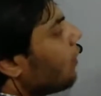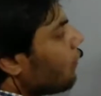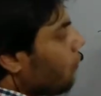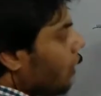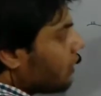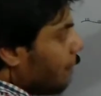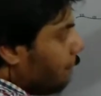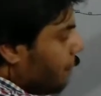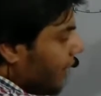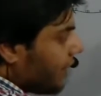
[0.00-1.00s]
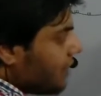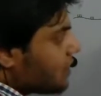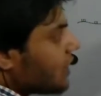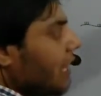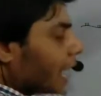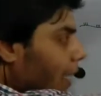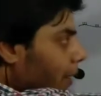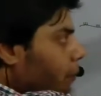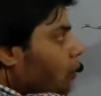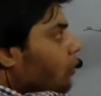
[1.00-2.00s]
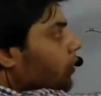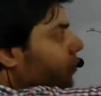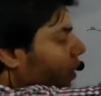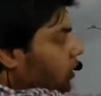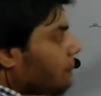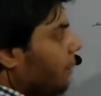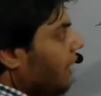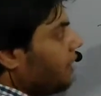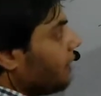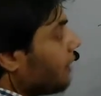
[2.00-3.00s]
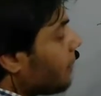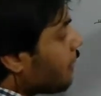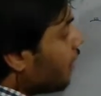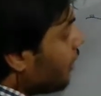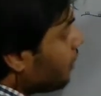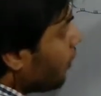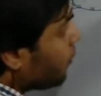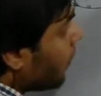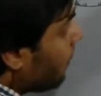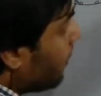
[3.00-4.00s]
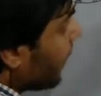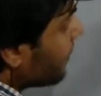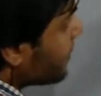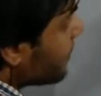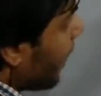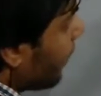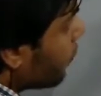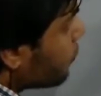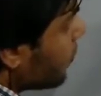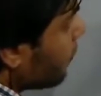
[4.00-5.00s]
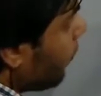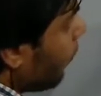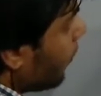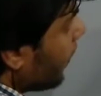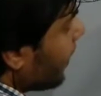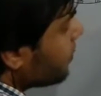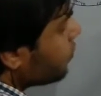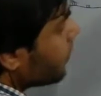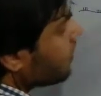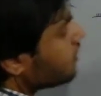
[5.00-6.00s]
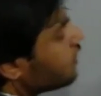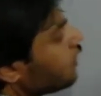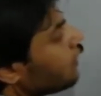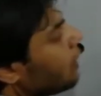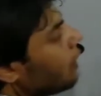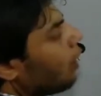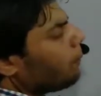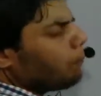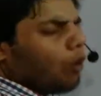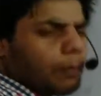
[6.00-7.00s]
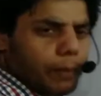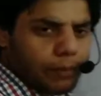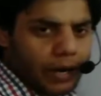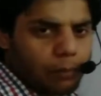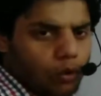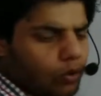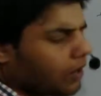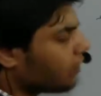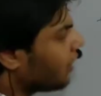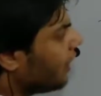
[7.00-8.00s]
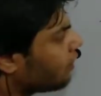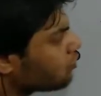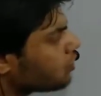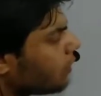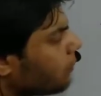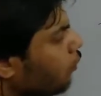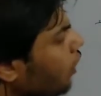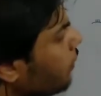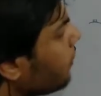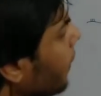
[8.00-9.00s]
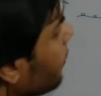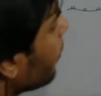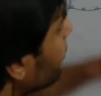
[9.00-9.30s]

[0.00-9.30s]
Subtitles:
for the breakage and moreover for the binding. Now it will break this hydrogen bond, as you can see, a polypeptide bond, not the hydrogen, or polypeptide bond